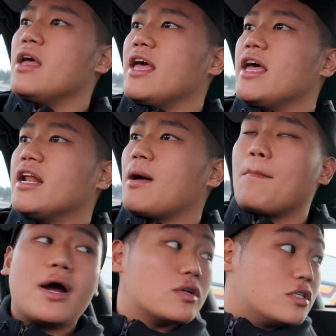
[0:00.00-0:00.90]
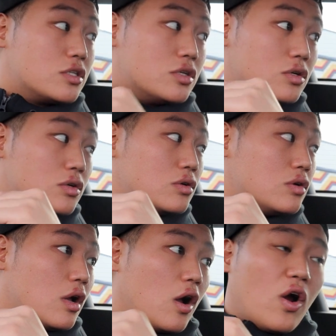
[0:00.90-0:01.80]
And I'm about to
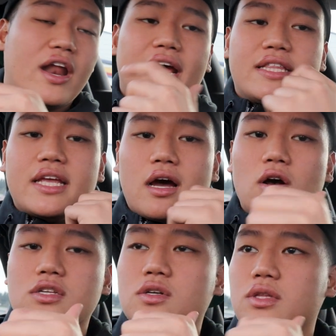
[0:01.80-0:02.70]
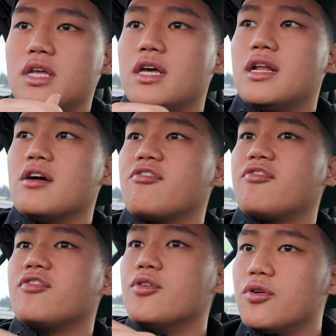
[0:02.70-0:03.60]
do, and I did, also did a
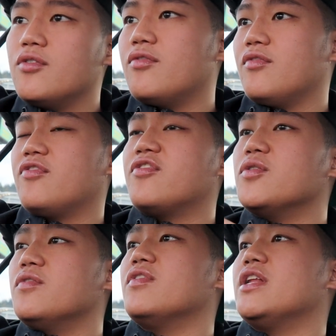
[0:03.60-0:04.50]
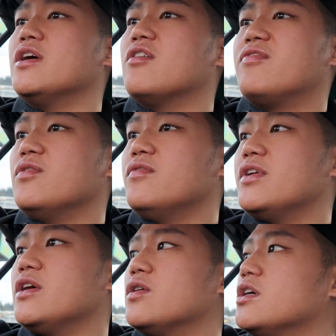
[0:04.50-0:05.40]
food video,
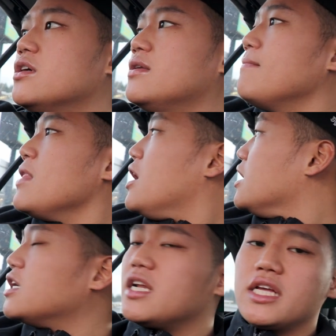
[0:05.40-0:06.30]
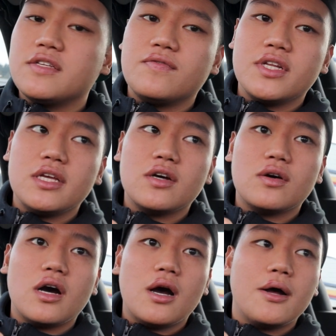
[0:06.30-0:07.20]
a good eats video,
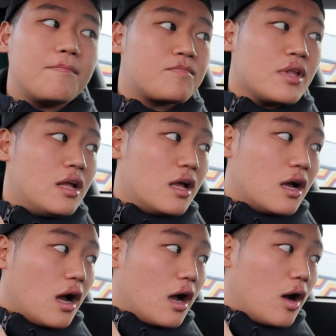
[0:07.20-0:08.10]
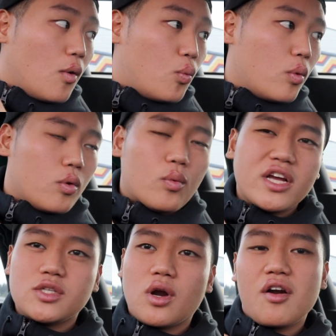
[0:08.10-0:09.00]
a
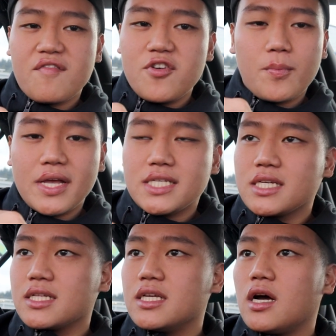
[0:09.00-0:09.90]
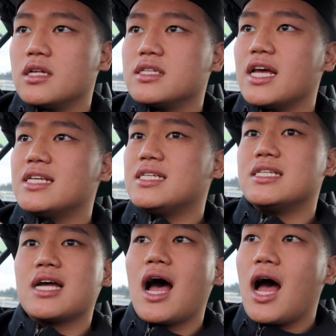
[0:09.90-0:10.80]
restaurant review basically on Tasty
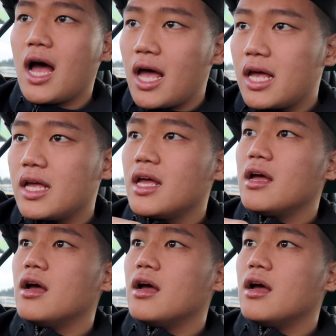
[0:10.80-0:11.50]
Thai,